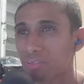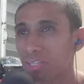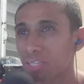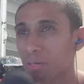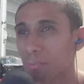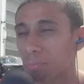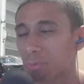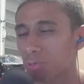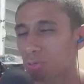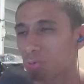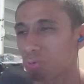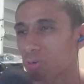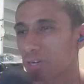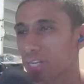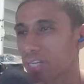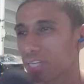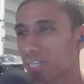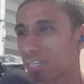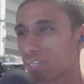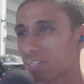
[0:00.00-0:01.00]
a
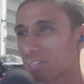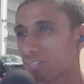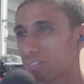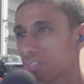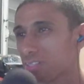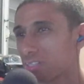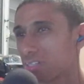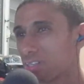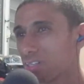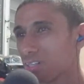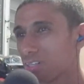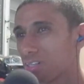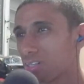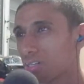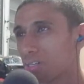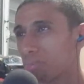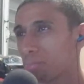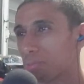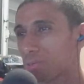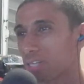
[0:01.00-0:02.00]
Blu-ray
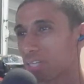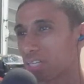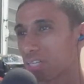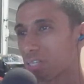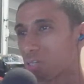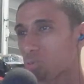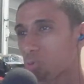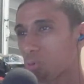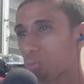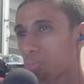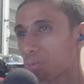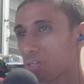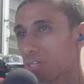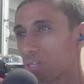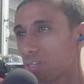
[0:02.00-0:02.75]
player will be.